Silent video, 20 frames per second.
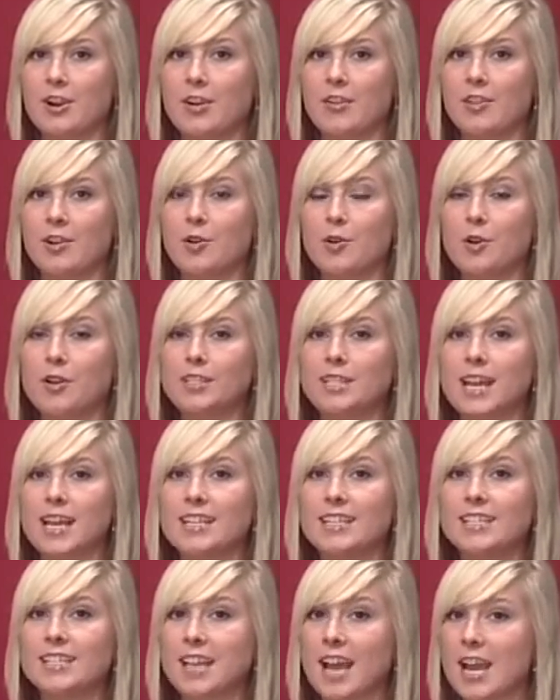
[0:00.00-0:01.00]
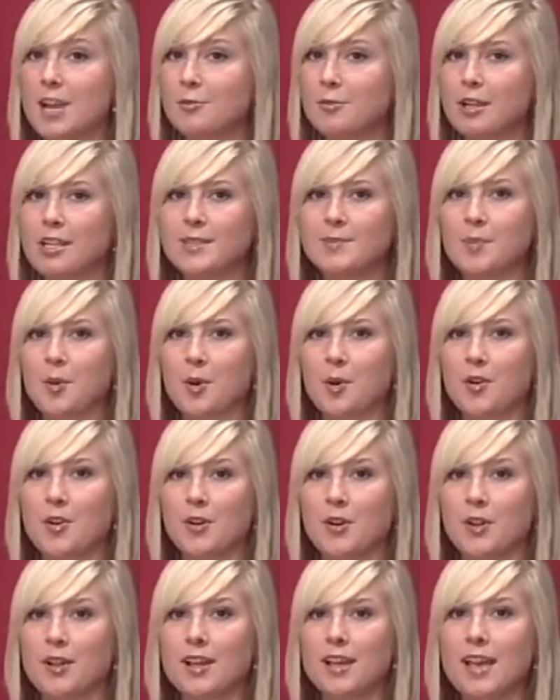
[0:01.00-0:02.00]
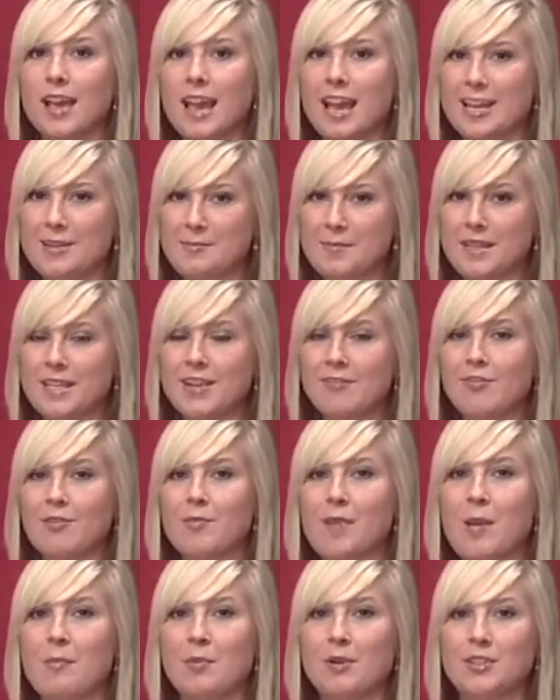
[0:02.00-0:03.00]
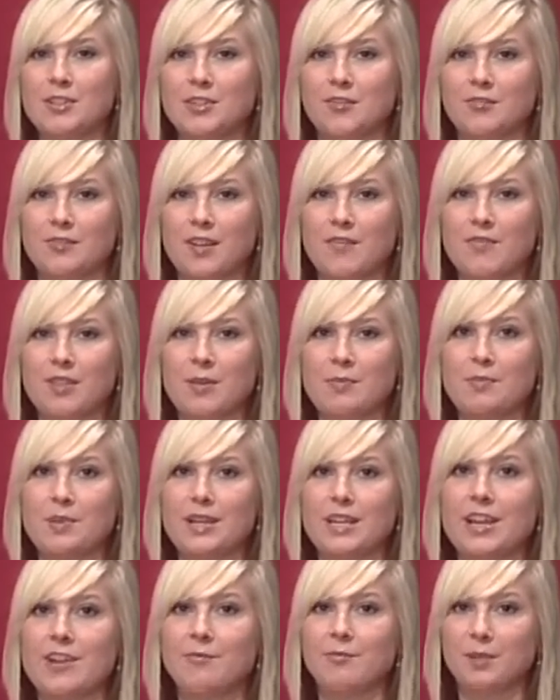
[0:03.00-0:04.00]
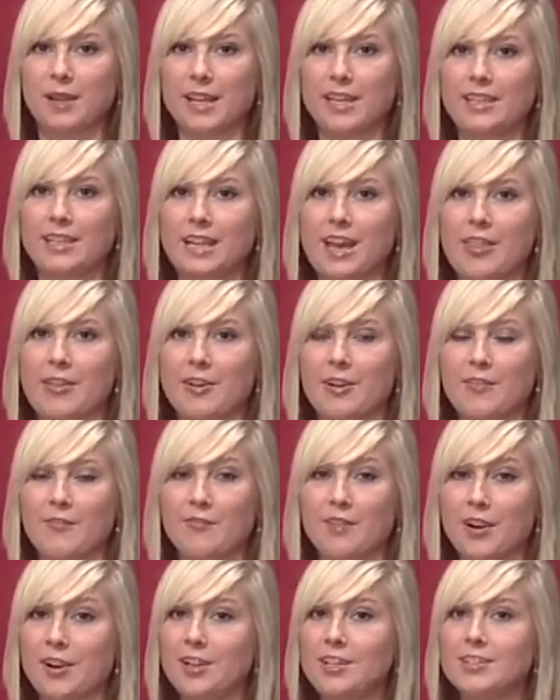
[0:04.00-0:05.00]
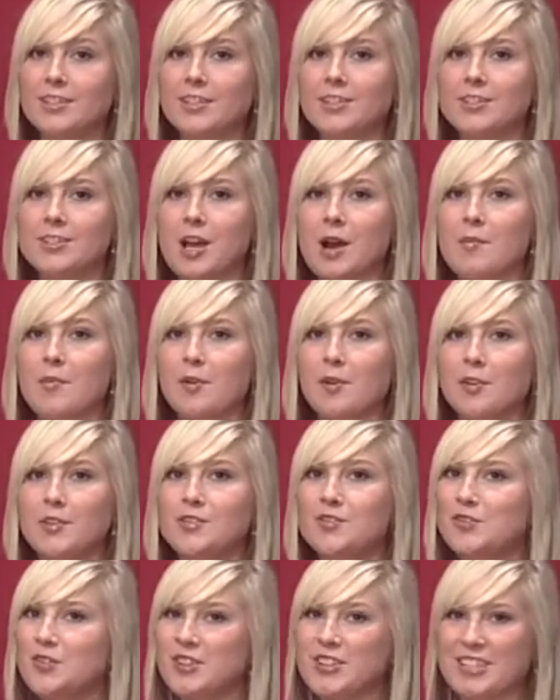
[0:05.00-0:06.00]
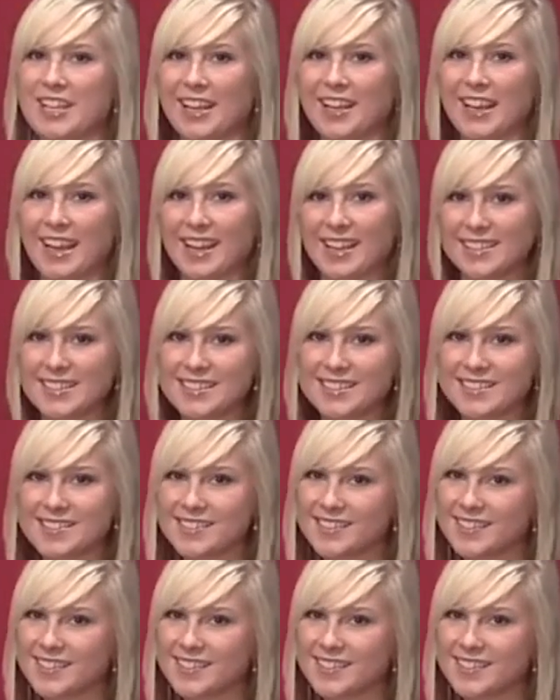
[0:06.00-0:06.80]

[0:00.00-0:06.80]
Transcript: are in the quartet Sideways Portal, and many of the members of Fifth and B have played together in various ensembles for decades.